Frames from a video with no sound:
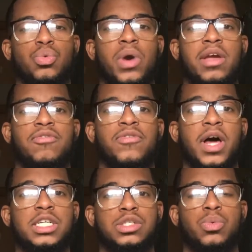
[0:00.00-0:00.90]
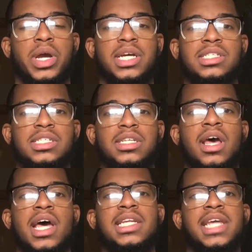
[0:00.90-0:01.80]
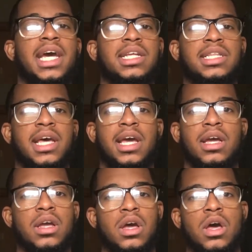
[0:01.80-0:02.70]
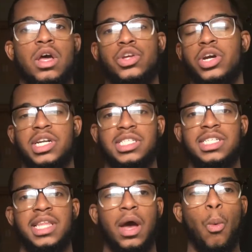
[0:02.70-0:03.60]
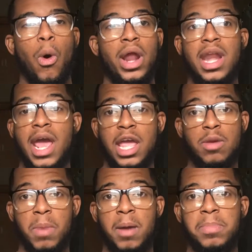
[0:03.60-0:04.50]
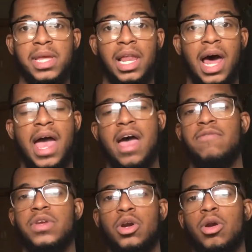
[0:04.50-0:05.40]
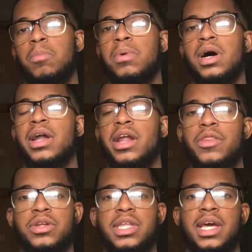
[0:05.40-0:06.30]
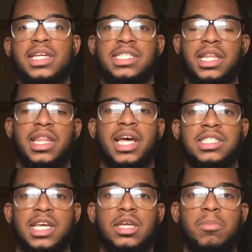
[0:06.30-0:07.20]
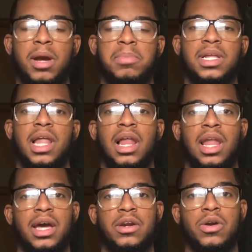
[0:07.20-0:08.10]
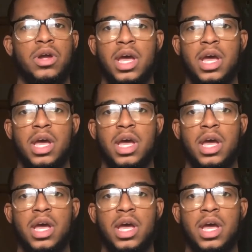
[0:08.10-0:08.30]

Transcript: your weight fluctuates day to day. You're going to see that one day you might be a lot heavier, but another day, say the next day, you might be a lot lighter.